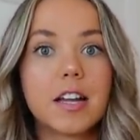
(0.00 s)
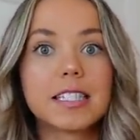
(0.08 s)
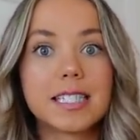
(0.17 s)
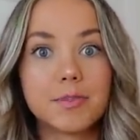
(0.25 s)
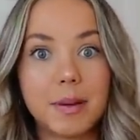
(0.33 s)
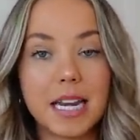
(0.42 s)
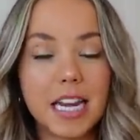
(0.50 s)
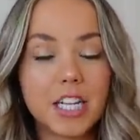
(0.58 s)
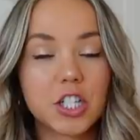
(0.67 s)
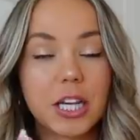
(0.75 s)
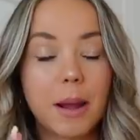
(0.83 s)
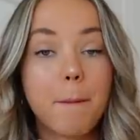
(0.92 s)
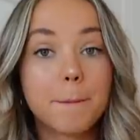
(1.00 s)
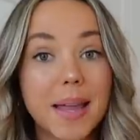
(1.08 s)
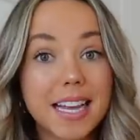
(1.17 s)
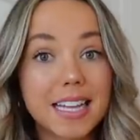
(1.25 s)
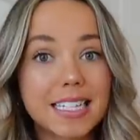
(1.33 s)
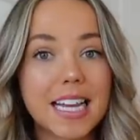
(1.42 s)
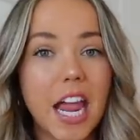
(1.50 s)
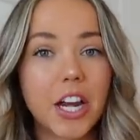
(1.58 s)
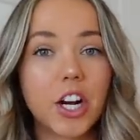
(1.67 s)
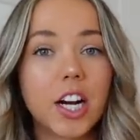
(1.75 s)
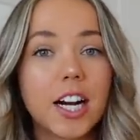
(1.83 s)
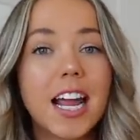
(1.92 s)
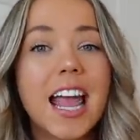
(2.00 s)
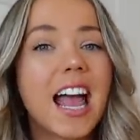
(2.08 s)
spinach, like a big container.